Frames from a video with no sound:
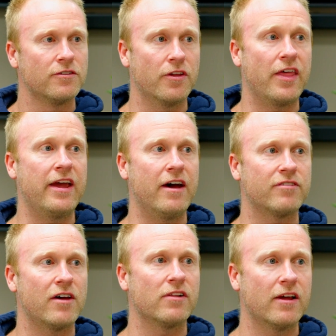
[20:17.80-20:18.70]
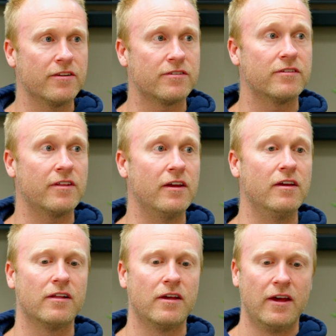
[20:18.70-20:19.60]
So they have to have allowances in it.
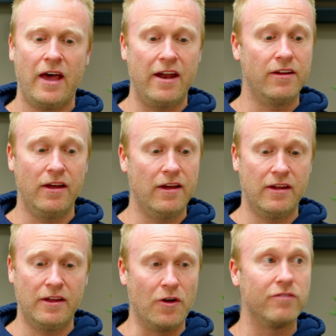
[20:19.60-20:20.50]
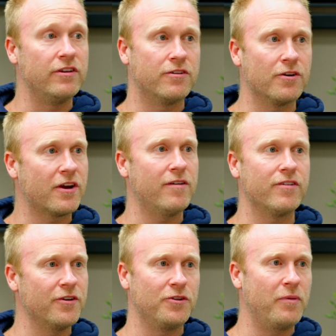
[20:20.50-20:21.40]
And if you don't cover
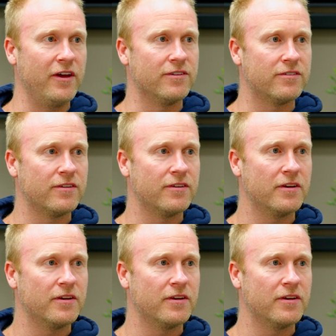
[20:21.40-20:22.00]
those bits